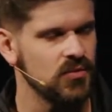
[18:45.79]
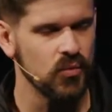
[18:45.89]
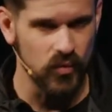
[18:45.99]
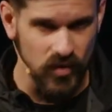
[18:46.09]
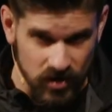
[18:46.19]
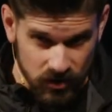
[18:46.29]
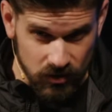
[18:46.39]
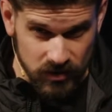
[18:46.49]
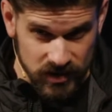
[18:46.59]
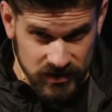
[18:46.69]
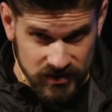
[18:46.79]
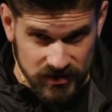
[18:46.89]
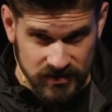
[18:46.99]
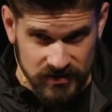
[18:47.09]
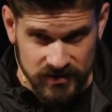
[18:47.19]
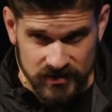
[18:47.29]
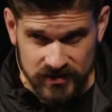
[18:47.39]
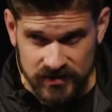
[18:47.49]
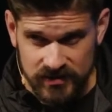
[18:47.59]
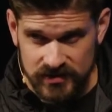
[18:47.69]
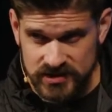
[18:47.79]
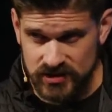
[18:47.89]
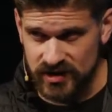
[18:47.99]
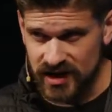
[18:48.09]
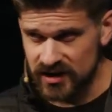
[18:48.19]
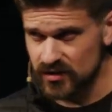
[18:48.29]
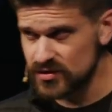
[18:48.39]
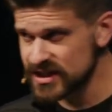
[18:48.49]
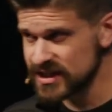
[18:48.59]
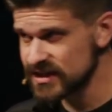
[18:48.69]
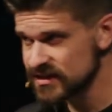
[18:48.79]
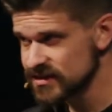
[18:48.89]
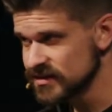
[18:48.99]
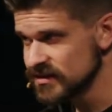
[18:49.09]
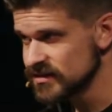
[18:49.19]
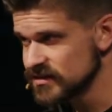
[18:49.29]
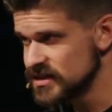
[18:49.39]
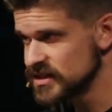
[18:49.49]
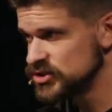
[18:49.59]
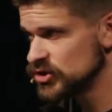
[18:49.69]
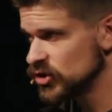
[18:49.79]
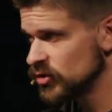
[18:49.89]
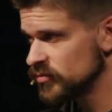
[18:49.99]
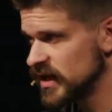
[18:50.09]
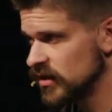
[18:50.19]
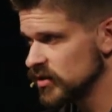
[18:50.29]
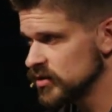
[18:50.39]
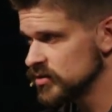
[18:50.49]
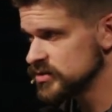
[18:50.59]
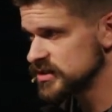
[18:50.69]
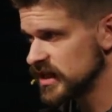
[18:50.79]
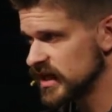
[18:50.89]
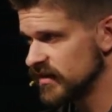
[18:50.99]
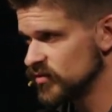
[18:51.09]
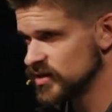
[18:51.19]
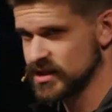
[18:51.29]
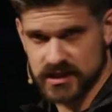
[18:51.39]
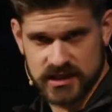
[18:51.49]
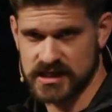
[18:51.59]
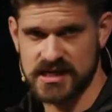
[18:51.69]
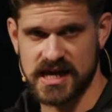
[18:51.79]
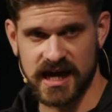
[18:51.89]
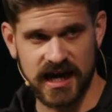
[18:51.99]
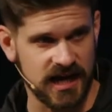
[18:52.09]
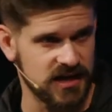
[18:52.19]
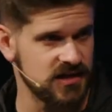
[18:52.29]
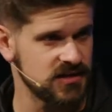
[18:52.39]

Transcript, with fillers: Whoa. So not only did Job now lose everything that he had,